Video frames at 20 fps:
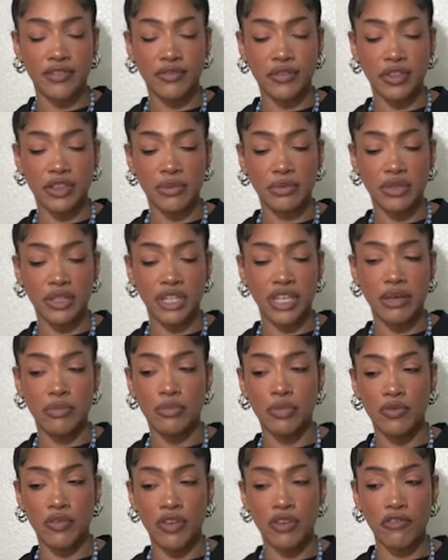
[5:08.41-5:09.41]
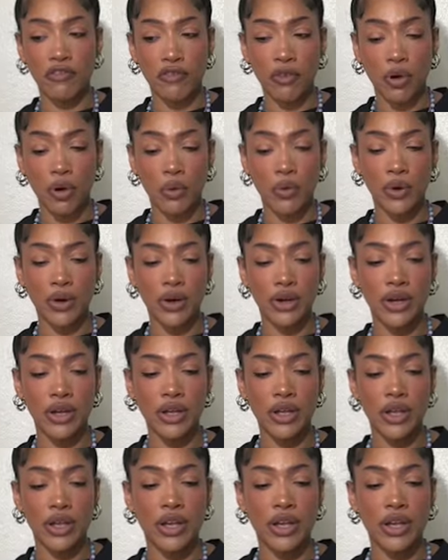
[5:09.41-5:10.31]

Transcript: for them to keep moving forward,